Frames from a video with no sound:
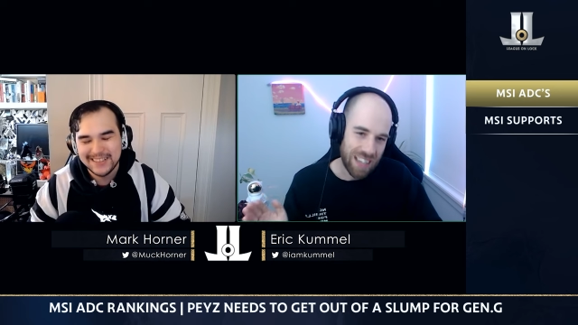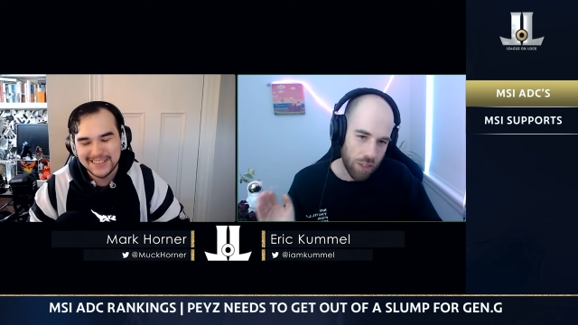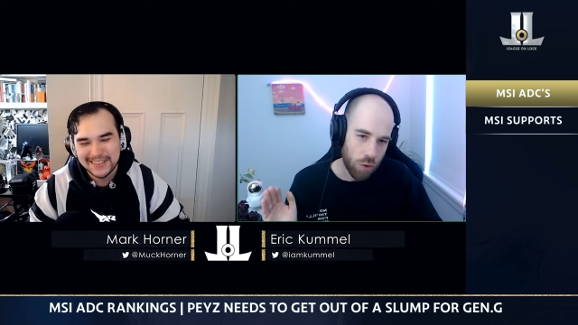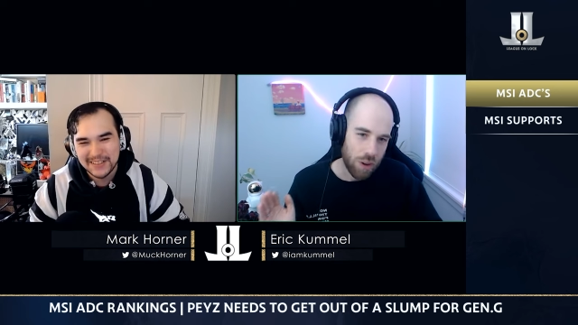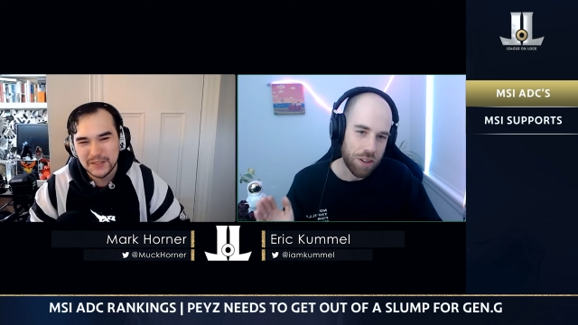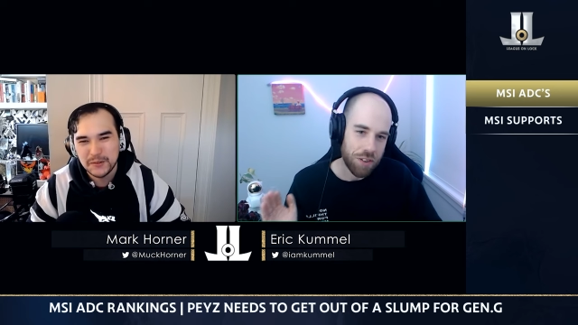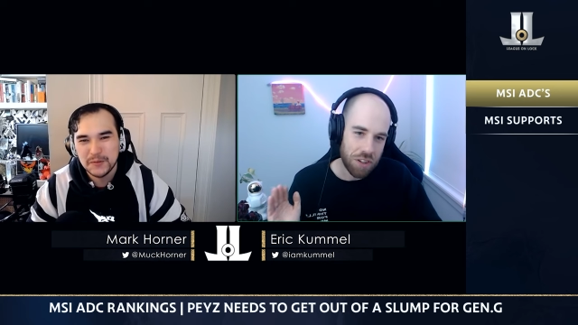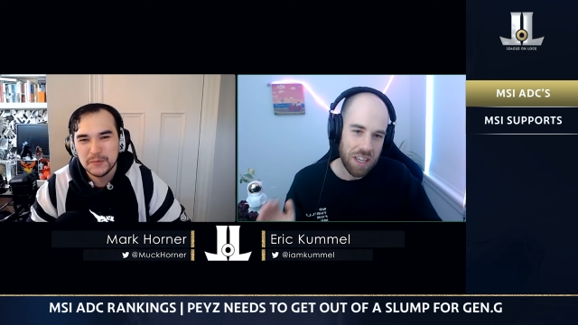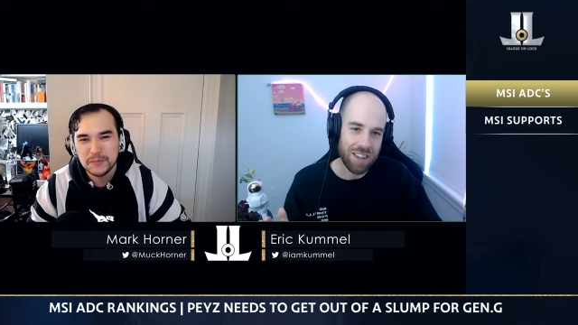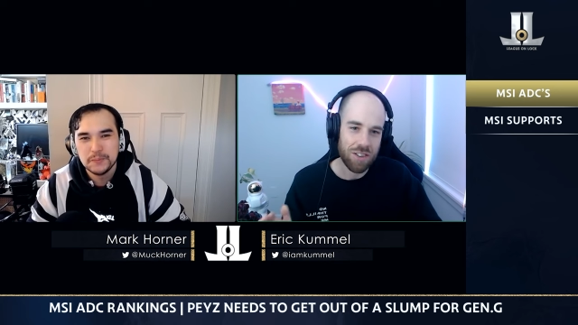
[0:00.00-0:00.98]
Speaker 1: the other
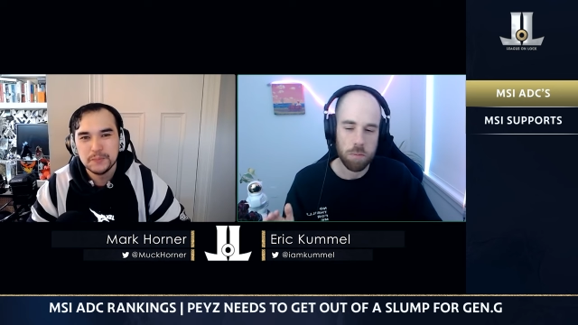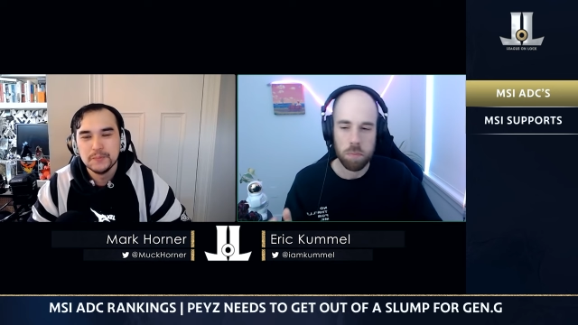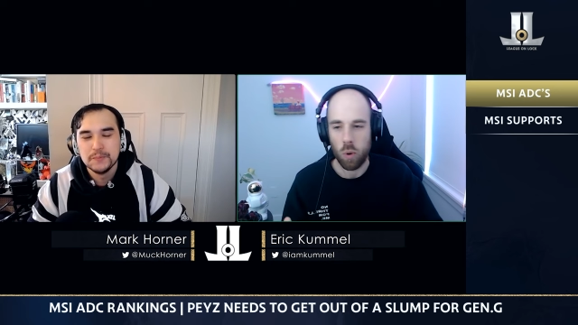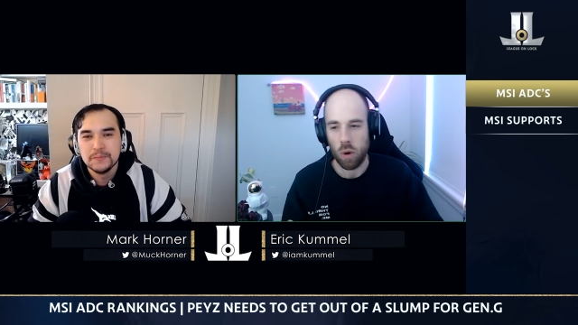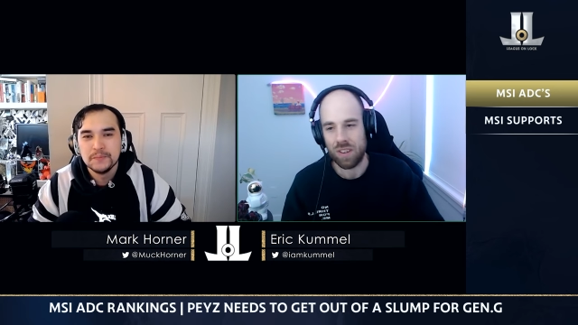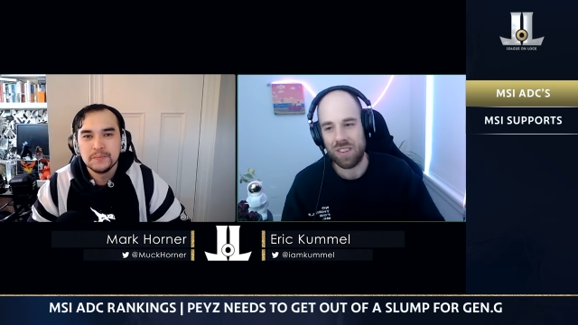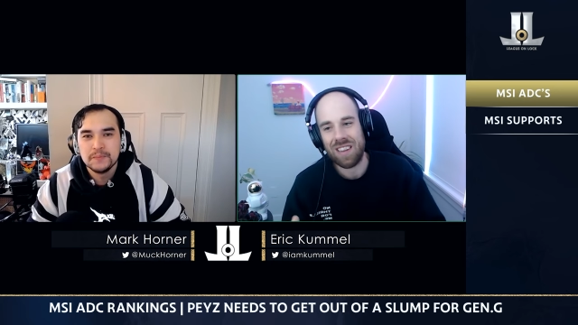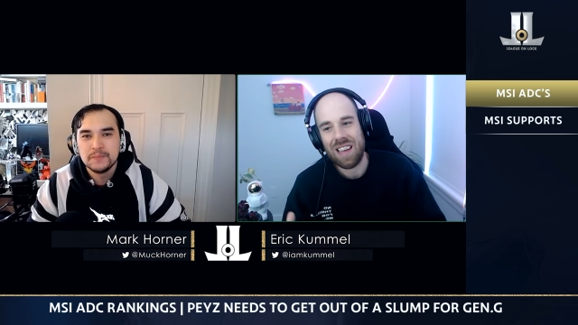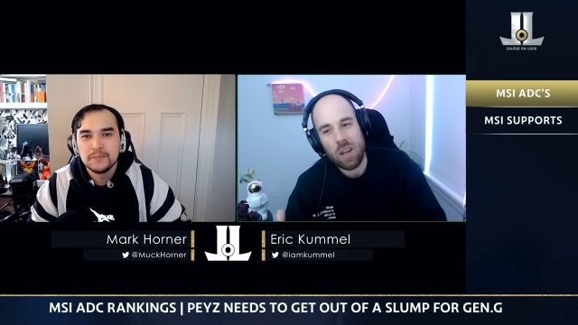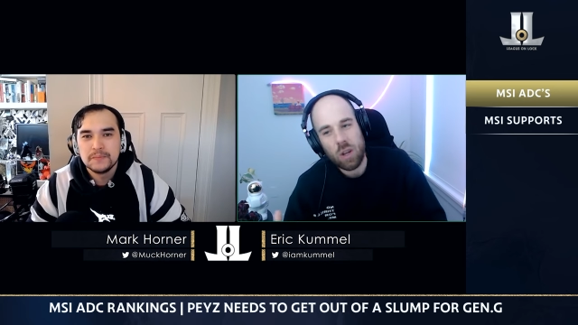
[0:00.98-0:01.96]
LCS
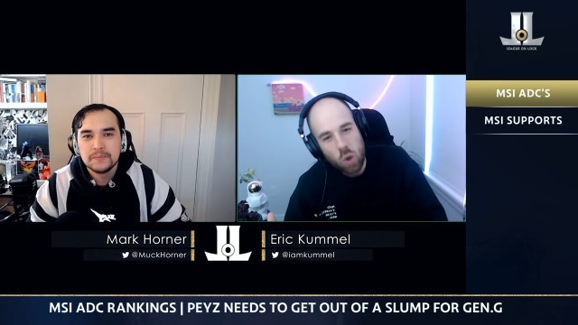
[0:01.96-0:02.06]
supports